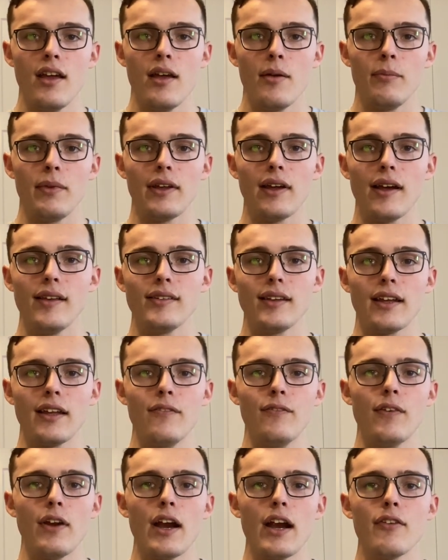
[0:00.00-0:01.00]
because it can
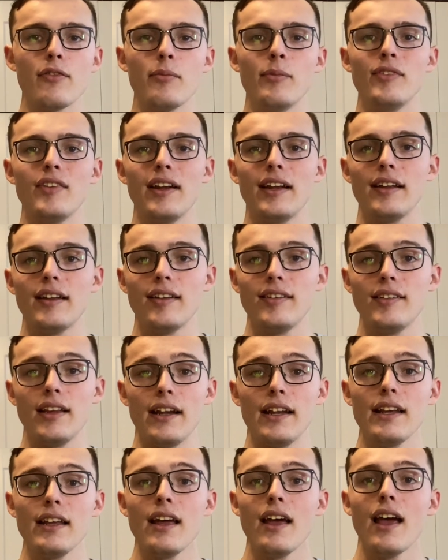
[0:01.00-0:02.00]
vary from city to
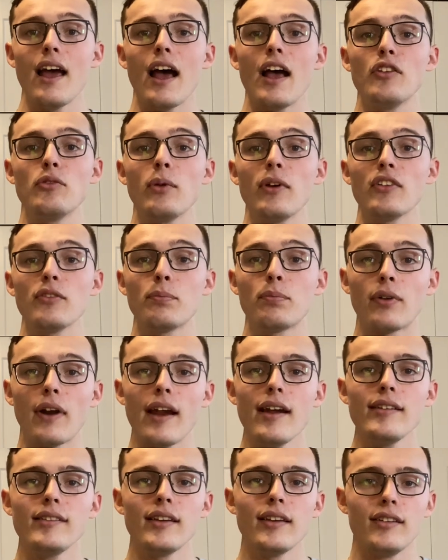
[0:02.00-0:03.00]
city, as well as
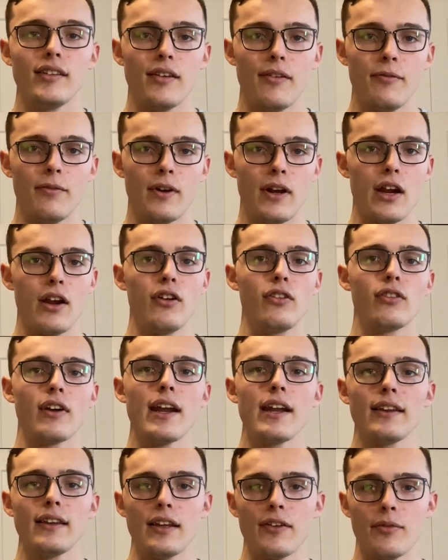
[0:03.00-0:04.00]
prices vary
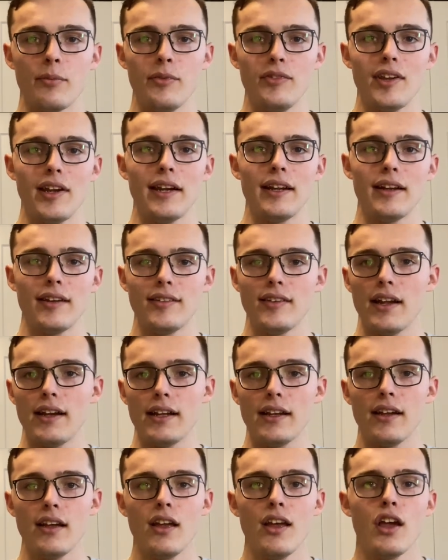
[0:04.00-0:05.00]
greatly from city to city.